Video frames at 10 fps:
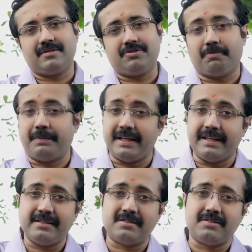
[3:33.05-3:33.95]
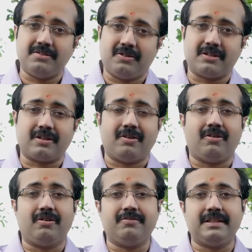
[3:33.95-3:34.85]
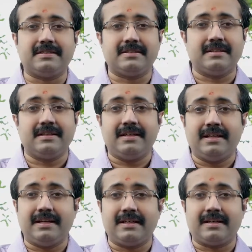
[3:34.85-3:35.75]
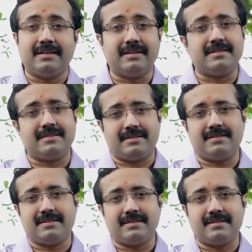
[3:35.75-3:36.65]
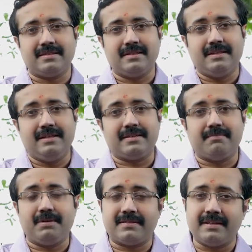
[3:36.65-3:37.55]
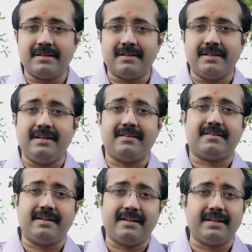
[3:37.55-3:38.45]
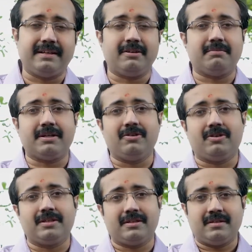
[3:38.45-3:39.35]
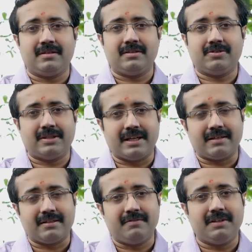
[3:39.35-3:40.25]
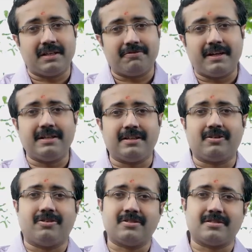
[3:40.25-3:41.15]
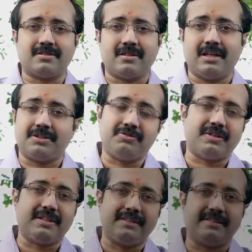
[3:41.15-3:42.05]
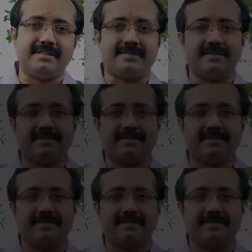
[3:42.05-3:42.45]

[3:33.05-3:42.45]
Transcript: So pain is not always a curse. It is a blessing, it is a signal given by God so that we can find the cause and cure the disease.